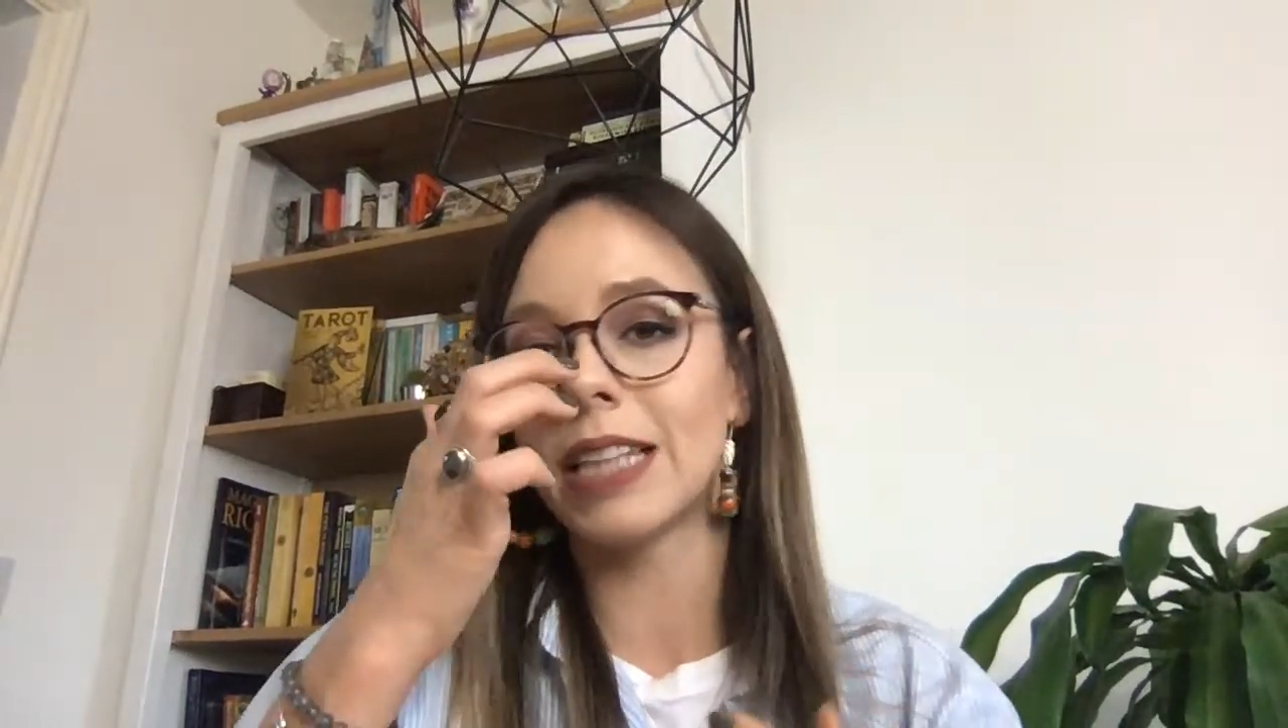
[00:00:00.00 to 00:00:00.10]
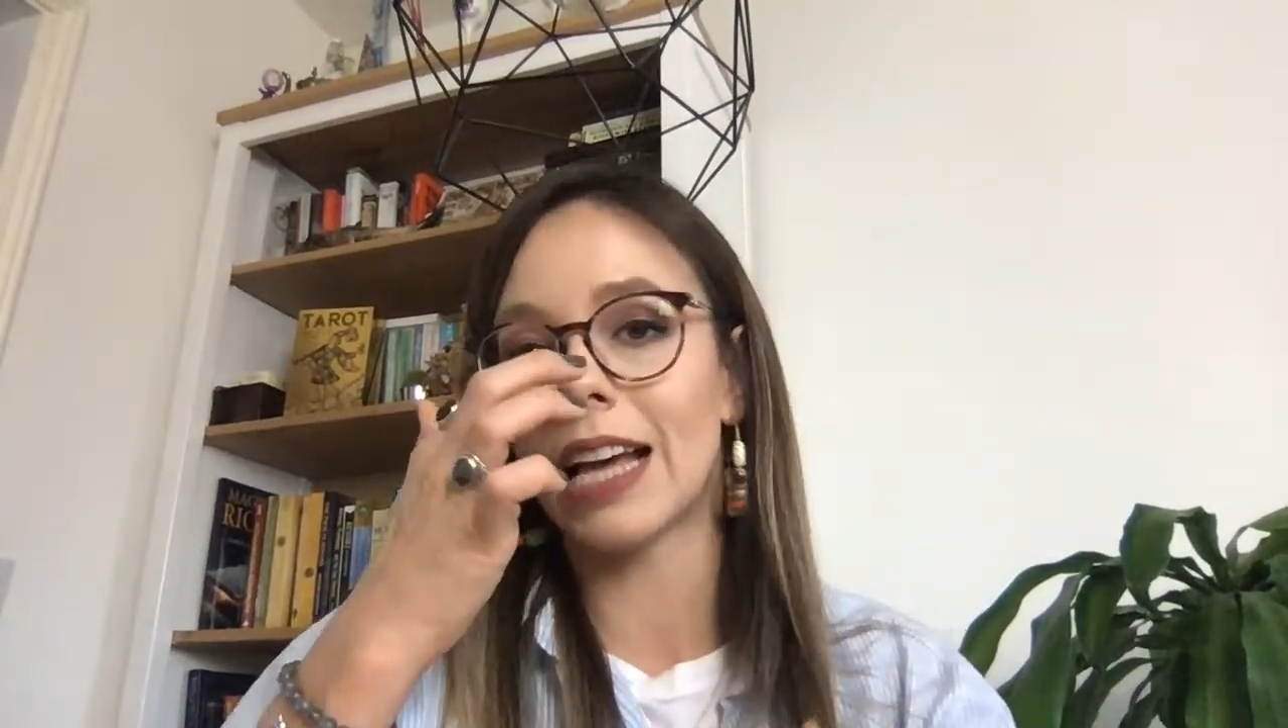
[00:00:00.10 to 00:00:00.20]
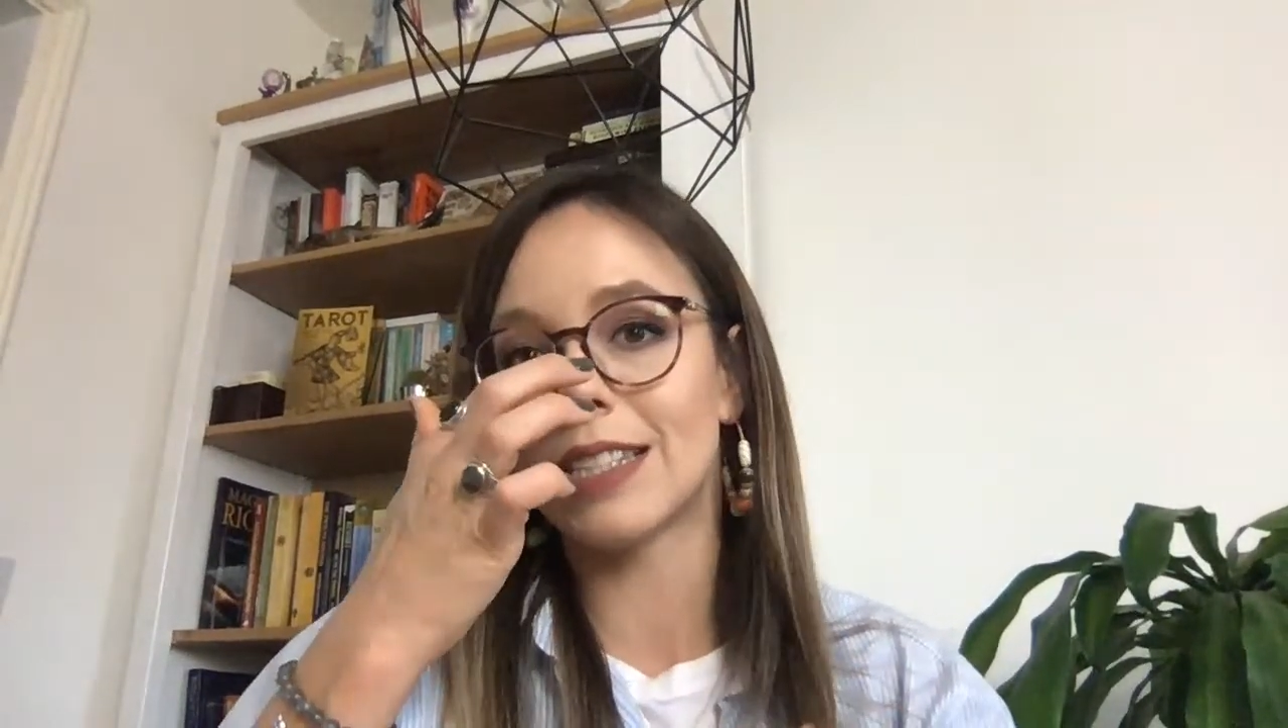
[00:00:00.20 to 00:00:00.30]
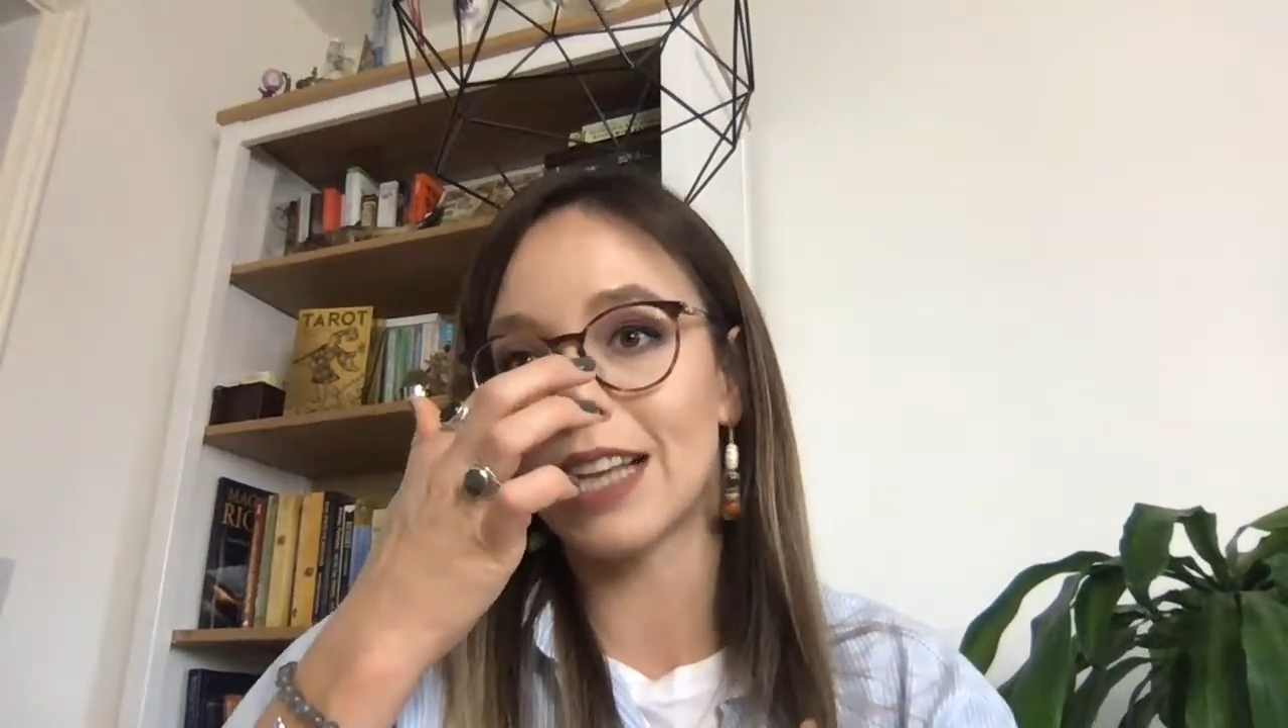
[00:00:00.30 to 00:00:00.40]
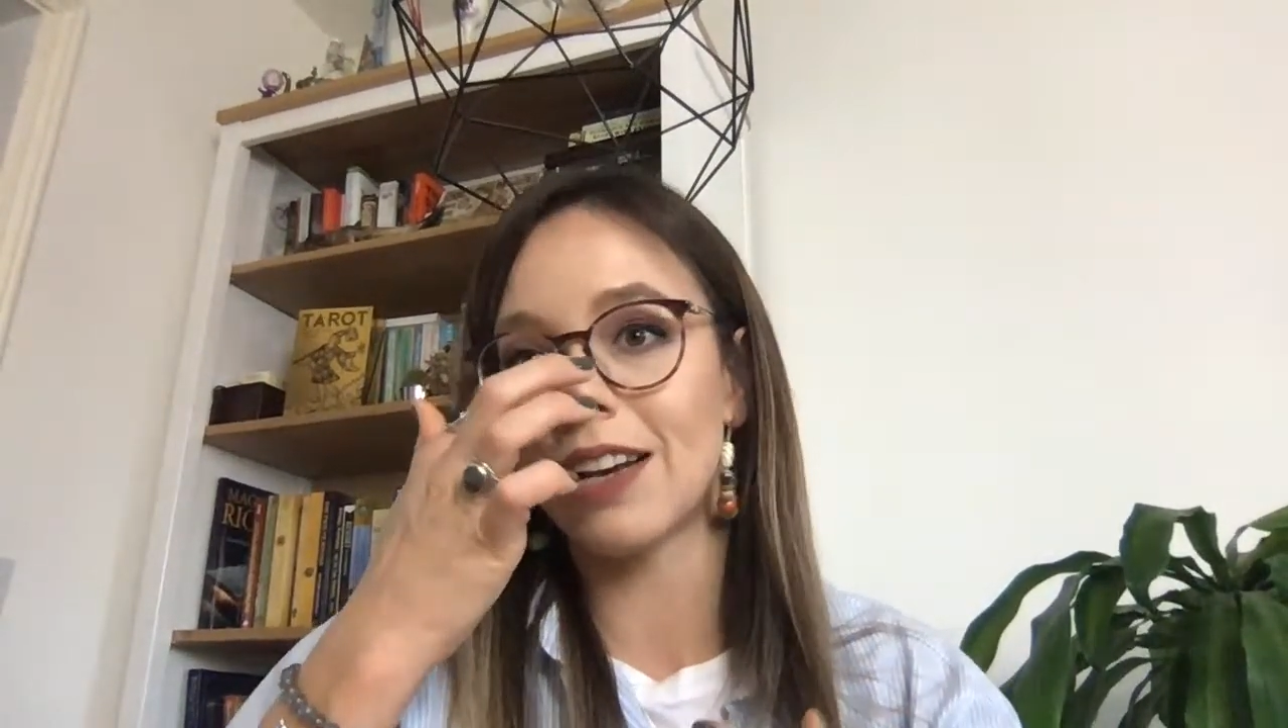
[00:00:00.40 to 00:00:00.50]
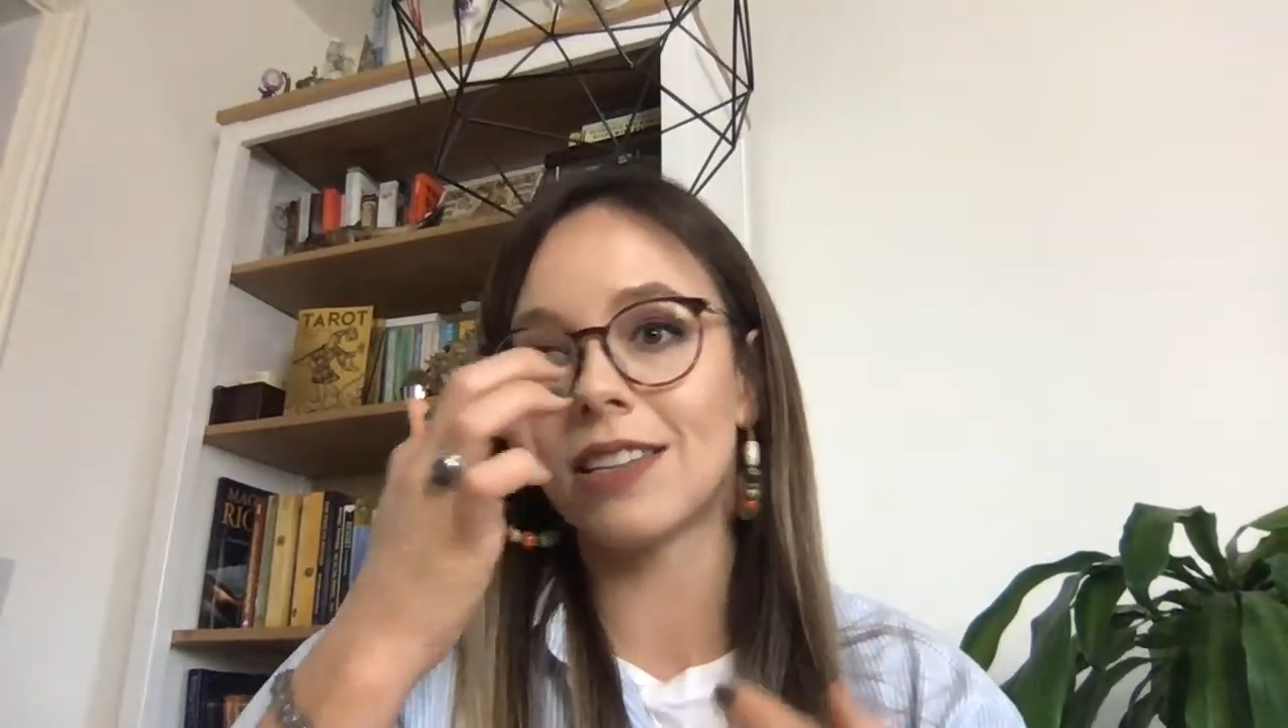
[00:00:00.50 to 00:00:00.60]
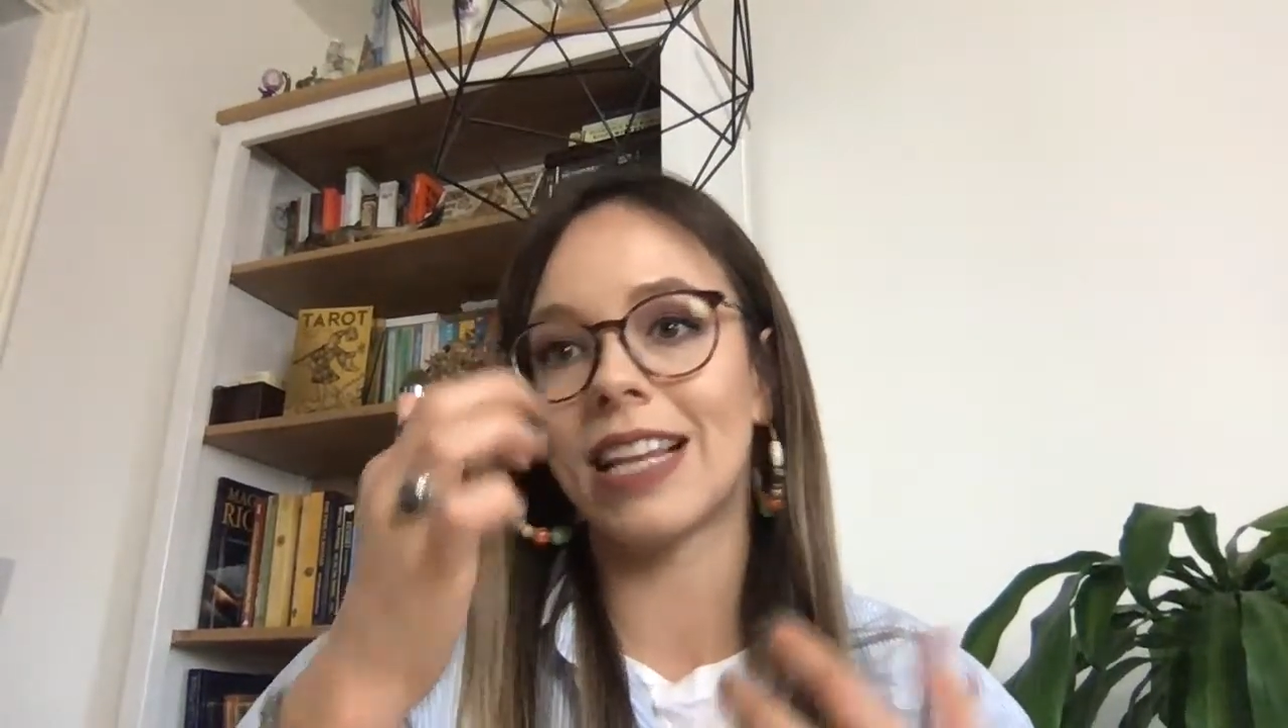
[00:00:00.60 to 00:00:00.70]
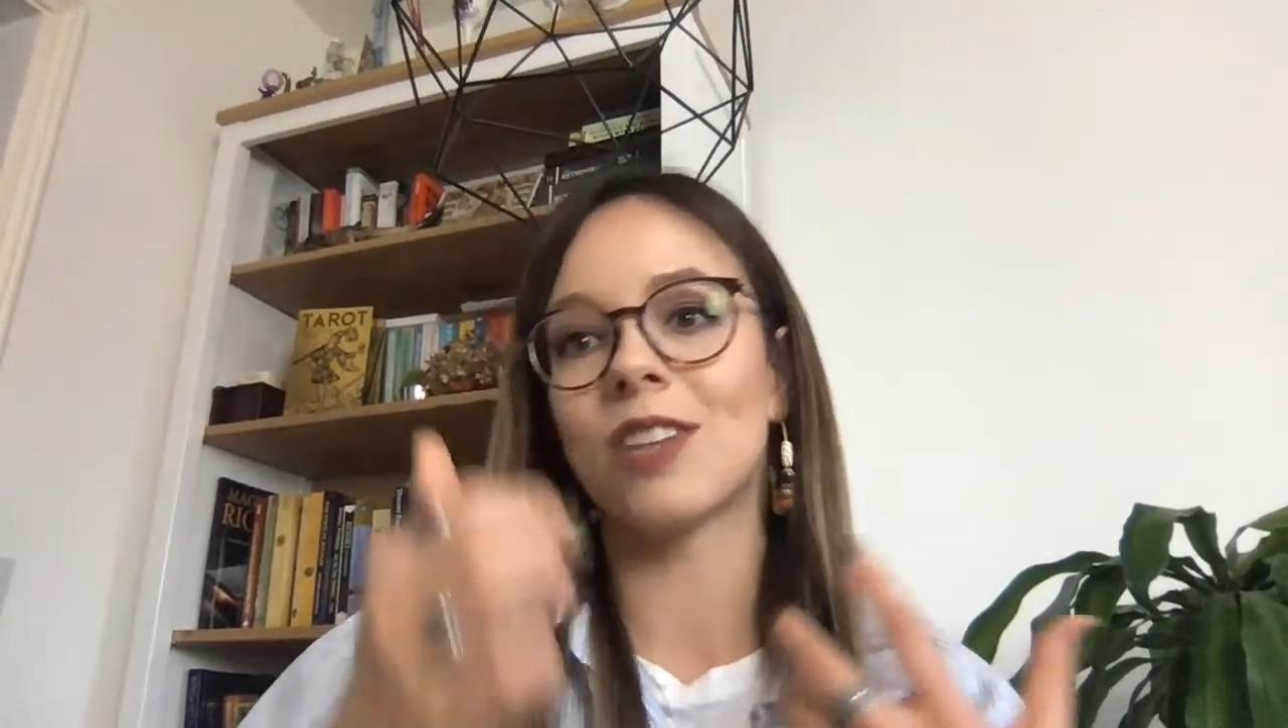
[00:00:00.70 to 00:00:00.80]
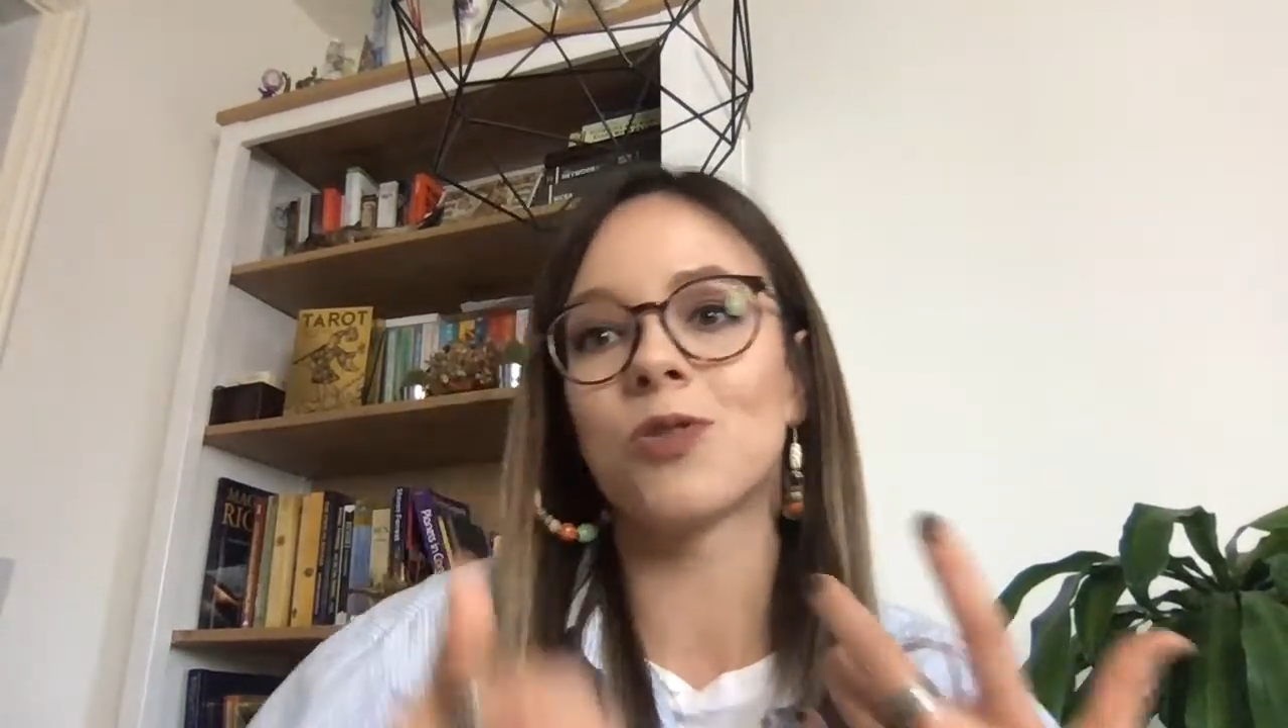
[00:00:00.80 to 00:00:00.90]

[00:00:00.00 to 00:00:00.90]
that